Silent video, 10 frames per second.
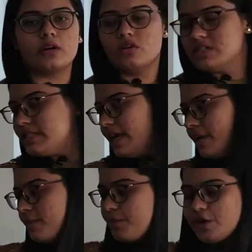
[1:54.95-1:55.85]
goods
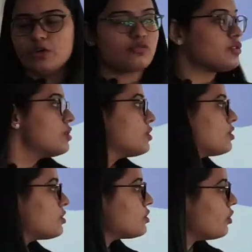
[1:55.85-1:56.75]
they produce.
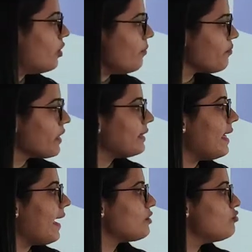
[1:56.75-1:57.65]
So
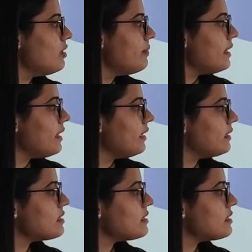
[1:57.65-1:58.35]
the actual meaning,